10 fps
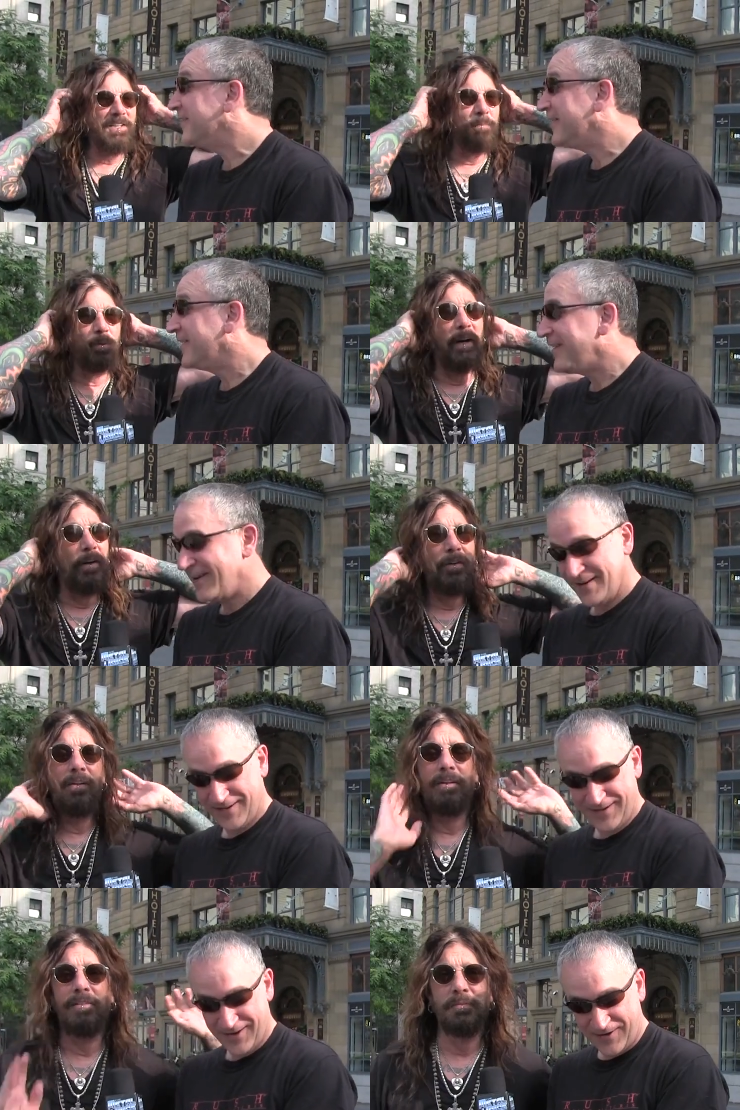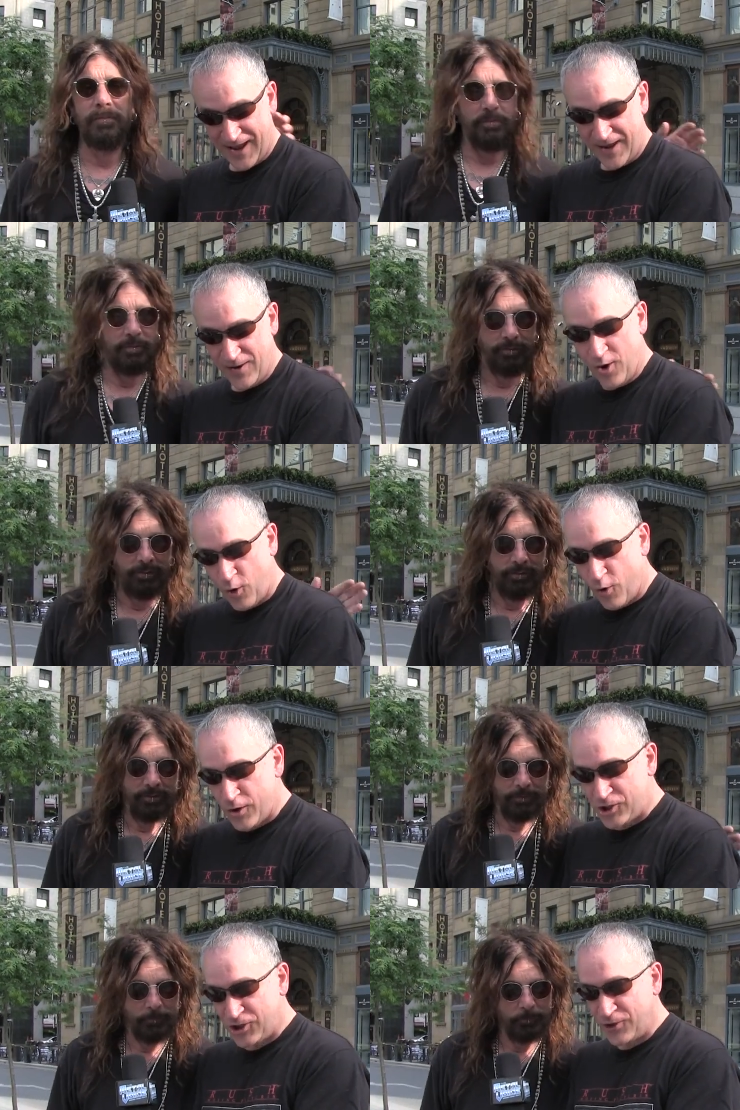Speaker 1: It's in Braille. Okay.
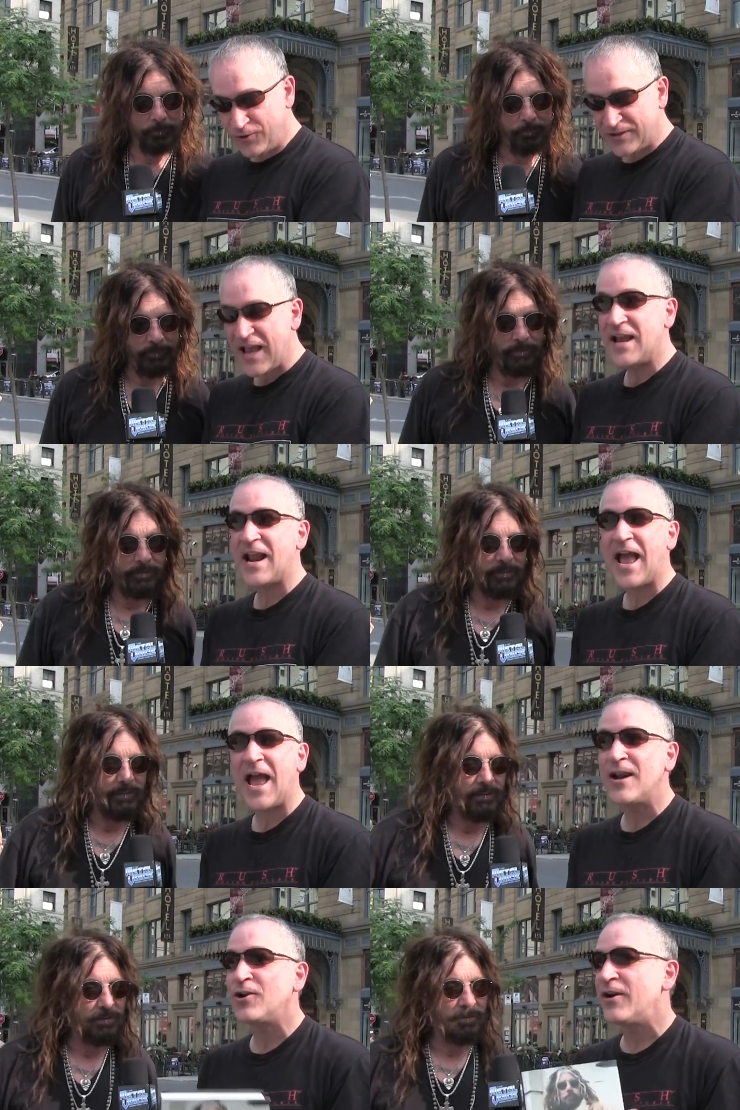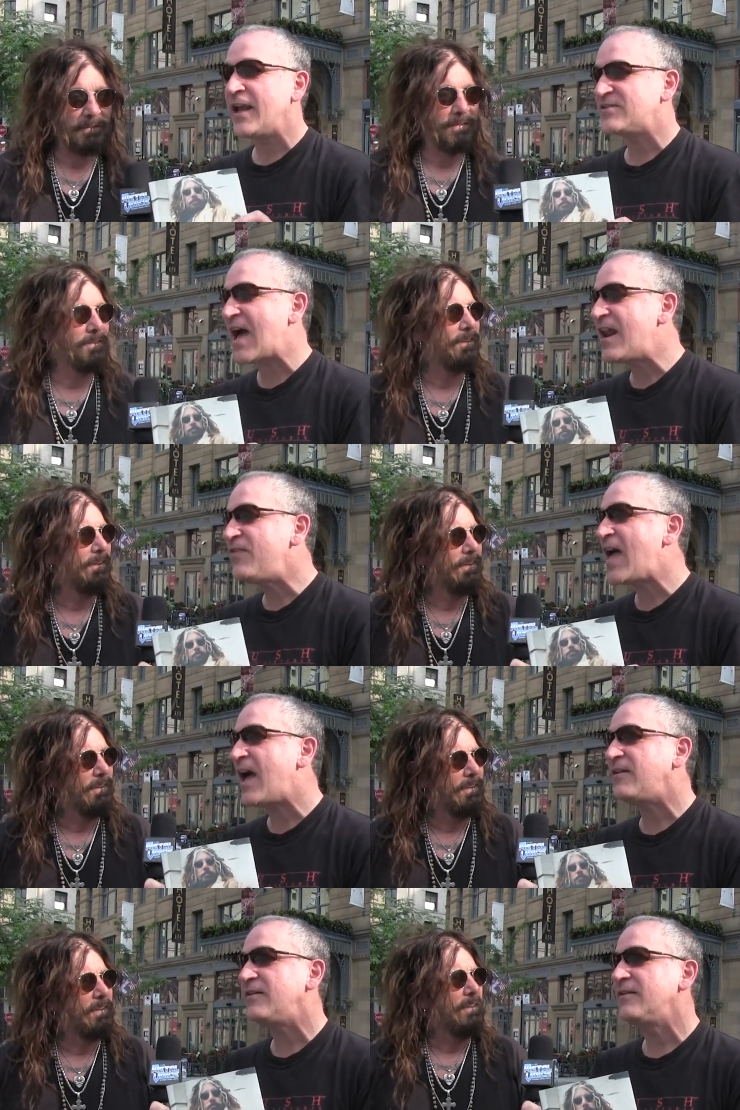Horseshoes and hand grenades. How did
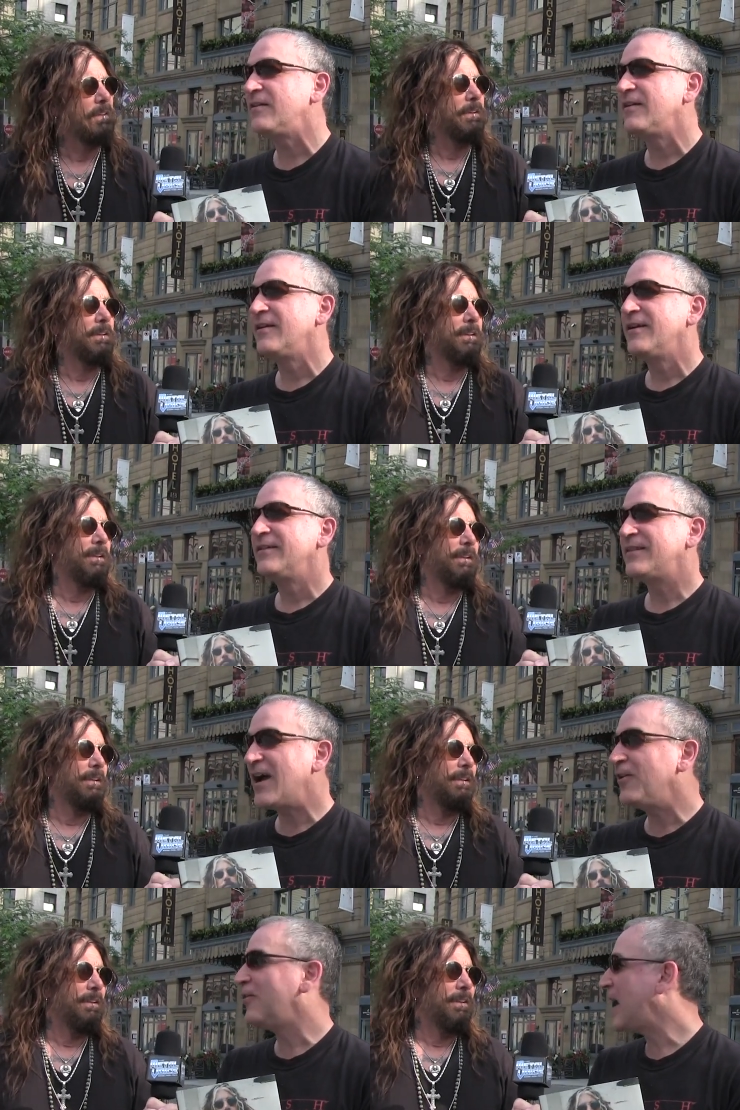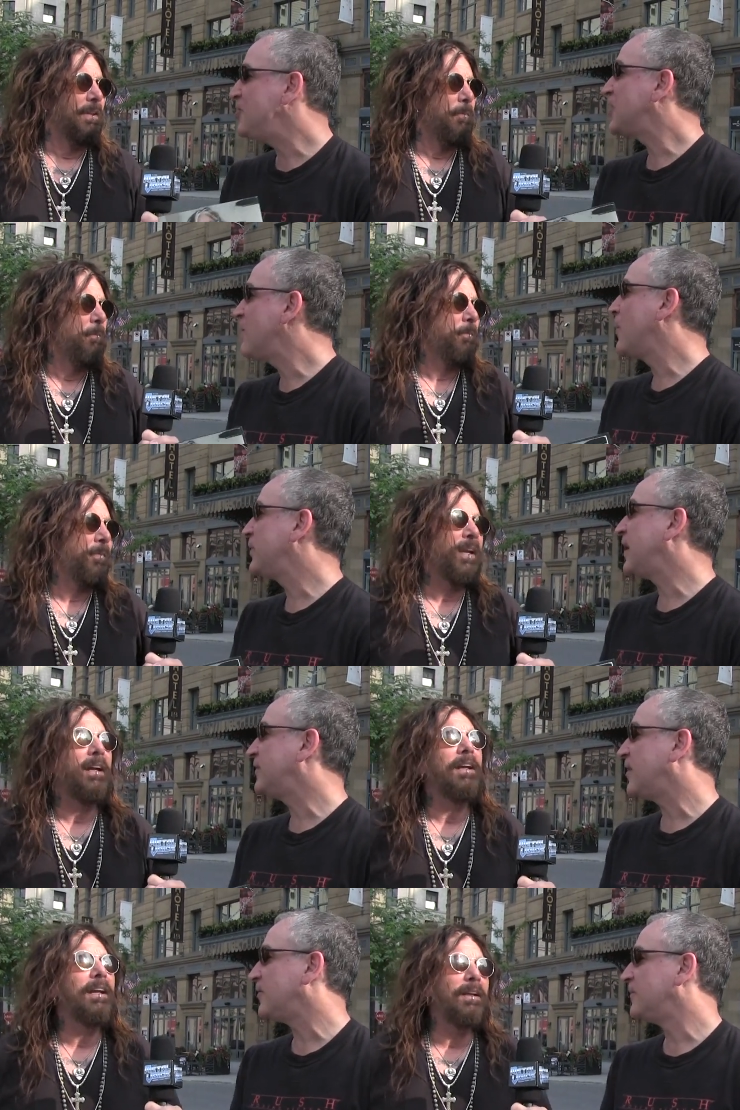that title,
Speaker 2: how'd you come up with that
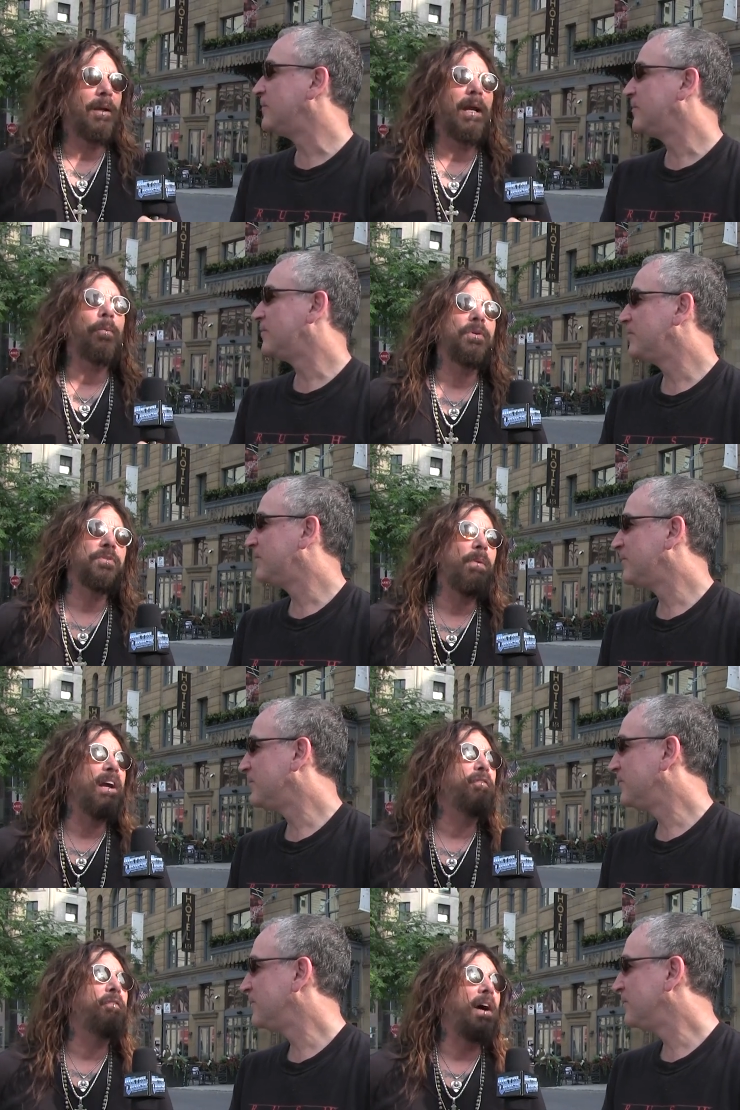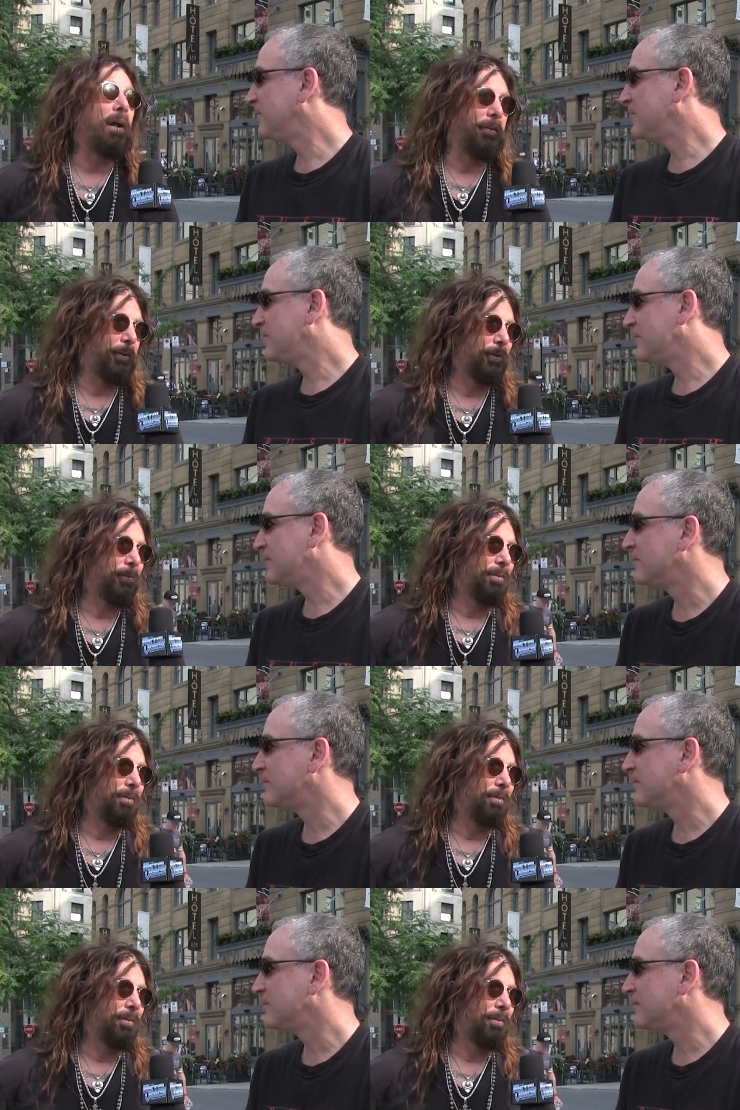title? It was my father.